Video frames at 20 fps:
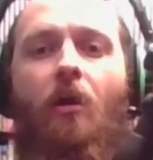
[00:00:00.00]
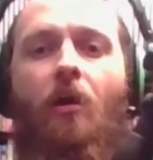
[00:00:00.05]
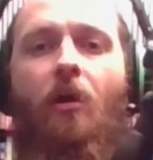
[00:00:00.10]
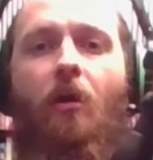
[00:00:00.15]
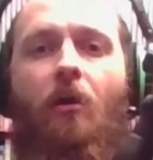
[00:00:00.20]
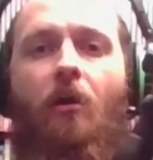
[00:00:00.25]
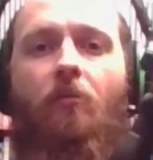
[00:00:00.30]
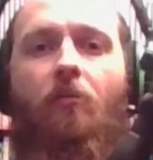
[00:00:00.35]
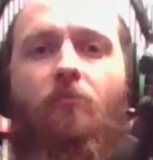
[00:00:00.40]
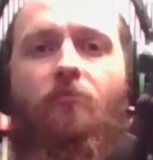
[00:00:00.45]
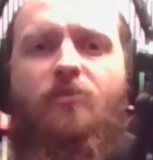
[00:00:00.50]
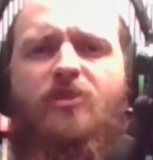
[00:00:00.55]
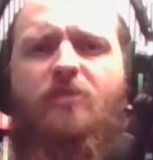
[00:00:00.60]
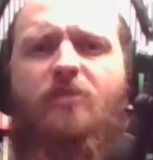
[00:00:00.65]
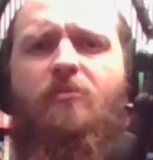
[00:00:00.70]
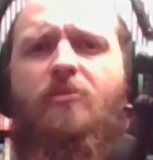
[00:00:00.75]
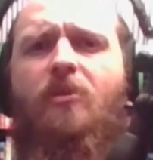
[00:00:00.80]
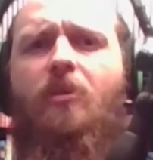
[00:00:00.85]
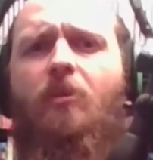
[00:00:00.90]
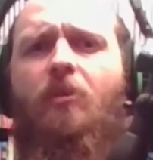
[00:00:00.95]
Seems a
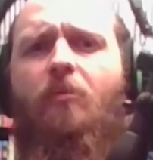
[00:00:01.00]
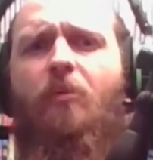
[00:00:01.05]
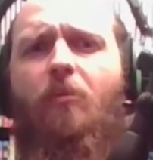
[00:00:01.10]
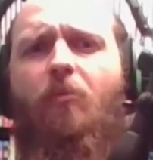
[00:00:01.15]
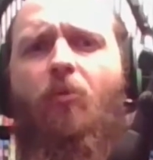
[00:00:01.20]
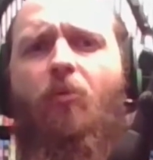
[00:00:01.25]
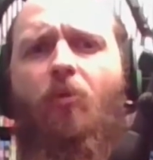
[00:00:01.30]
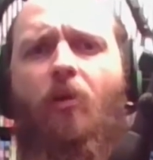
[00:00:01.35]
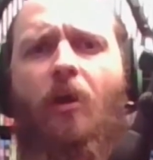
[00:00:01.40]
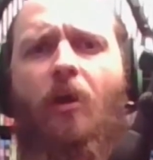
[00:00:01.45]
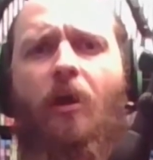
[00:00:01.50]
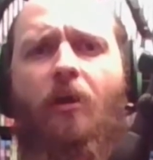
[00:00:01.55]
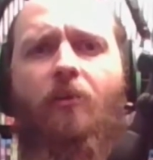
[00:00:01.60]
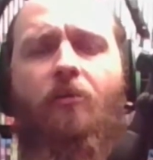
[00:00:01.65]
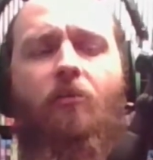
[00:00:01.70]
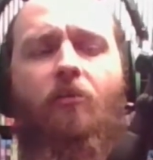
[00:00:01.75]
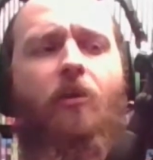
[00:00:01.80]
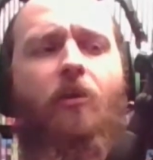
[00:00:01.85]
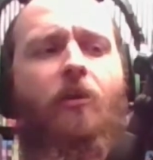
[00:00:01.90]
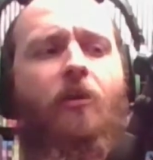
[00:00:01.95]
little bit more
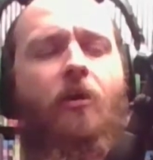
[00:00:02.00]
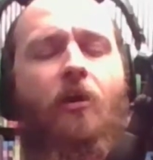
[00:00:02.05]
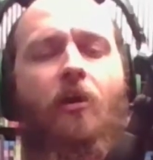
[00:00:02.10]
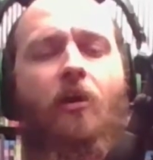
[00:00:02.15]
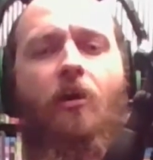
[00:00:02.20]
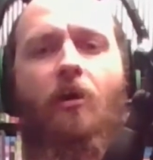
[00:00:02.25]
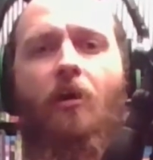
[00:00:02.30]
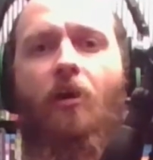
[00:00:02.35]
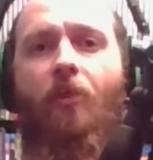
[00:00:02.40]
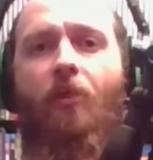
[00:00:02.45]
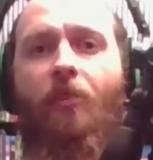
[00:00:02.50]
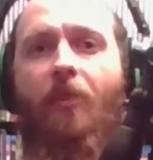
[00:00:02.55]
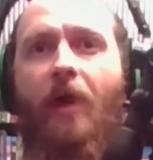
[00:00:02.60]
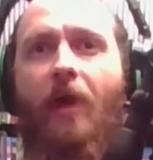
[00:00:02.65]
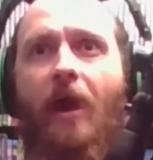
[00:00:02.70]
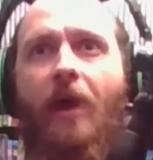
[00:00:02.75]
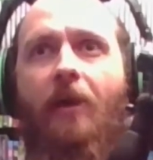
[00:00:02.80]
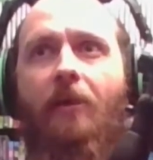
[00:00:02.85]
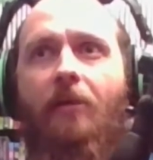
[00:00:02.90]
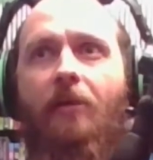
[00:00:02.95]
accurate. That
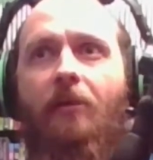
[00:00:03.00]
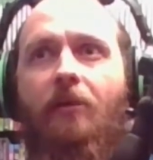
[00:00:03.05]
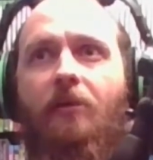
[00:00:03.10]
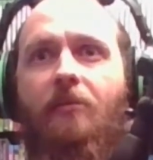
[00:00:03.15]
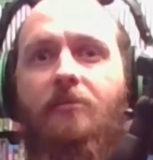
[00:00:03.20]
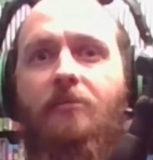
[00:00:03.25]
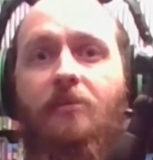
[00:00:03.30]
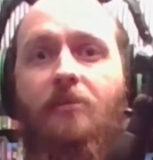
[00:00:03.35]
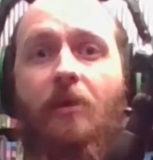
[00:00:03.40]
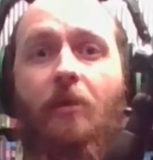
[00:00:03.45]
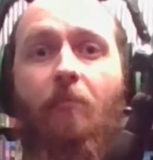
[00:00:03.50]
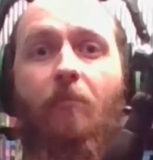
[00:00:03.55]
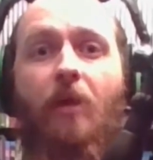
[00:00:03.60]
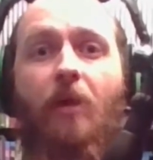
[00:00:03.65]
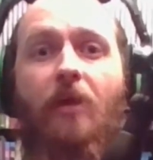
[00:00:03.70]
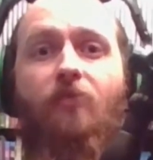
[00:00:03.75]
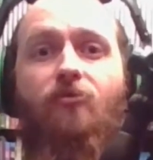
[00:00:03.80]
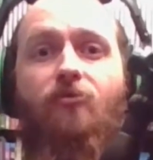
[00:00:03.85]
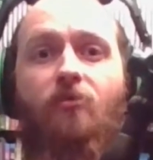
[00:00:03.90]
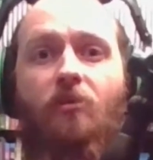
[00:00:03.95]
is a
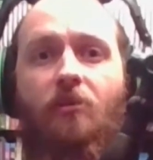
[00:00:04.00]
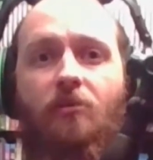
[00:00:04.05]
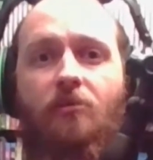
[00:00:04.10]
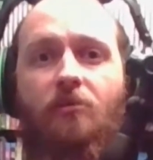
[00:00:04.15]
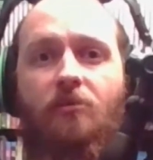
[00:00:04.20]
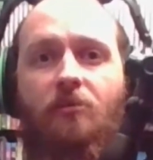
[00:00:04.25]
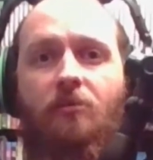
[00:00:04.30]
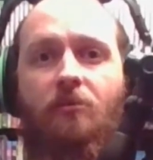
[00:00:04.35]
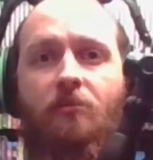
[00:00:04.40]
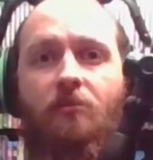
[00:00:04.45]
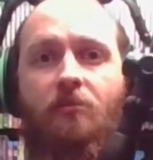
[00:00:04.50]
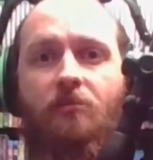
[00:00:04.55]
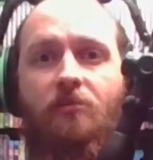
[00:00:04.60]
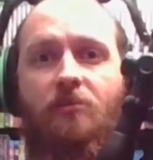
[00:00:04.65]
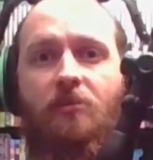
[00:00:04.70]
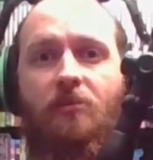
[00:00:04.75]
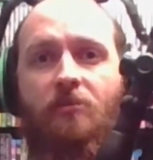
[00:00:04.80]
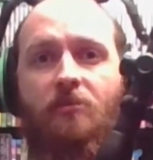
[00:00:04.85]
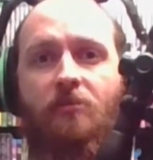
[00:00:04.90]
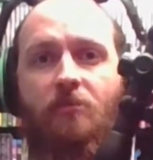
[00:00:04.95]
matrix
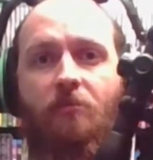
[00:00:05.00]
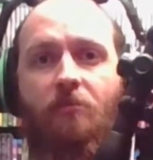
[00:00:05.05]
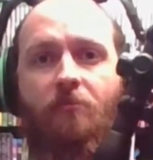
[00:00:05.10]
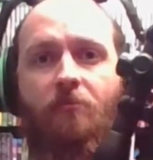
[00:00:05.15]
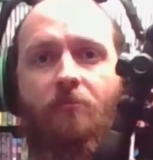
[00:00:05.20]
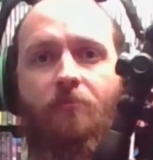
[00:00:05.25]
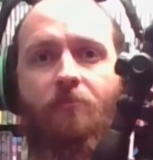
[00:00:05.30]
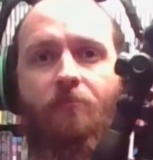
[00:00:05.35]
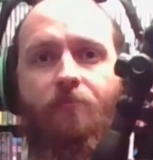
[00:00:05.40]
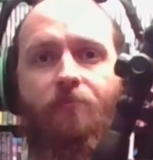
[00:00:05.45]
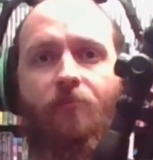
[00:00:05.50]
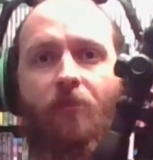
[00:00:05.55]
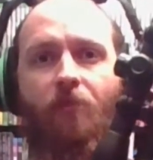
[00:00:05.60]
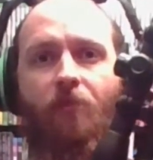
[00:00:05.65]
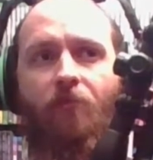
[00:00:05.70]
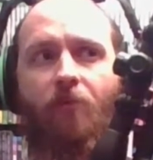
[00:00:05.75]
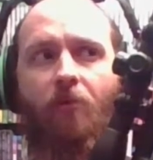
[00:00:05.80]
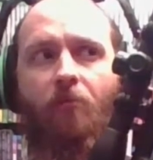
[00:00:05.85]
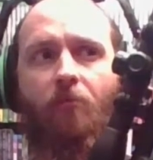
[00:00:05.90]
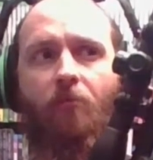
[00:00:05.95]
system, if I
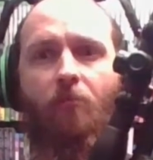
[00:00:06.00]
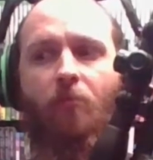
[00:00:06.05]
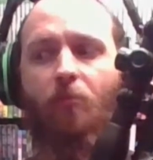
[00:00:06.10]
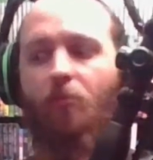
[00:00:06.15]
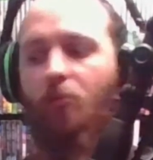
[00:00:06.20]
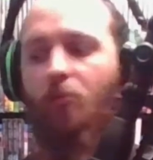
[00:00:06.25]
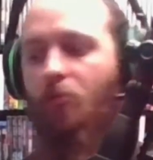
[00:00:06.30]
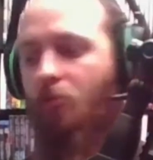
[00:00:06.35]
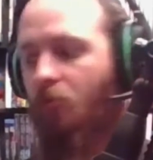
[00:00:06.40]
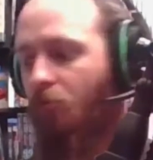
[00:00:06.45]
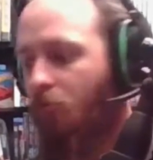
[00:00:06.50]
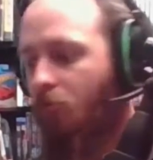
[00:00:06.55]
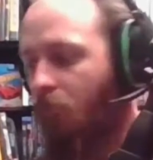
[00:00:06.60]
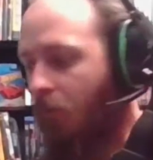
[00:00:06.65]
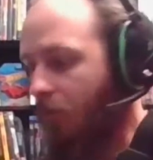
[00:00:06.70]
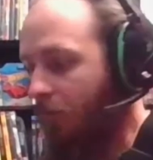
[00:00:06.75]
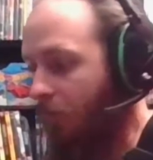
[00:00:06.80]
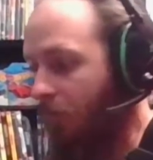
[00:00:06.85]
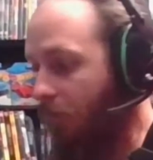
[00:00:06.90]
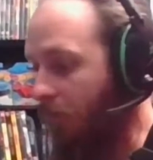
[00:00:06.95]
remember
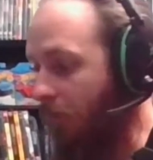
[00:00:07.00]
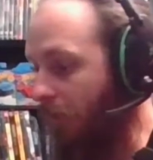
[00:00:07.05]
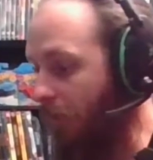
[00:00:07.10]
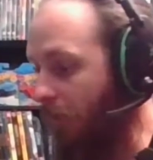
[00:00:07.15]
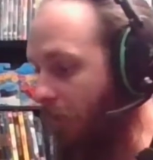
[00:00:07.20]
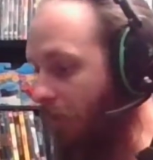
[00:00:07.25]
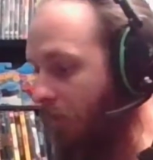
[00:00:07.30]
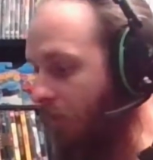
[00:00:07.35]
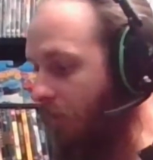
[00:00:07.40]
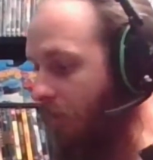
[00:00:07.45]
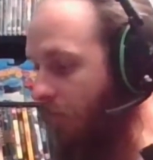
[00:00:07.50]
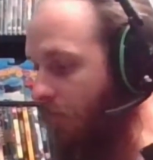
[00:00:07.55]
correctly.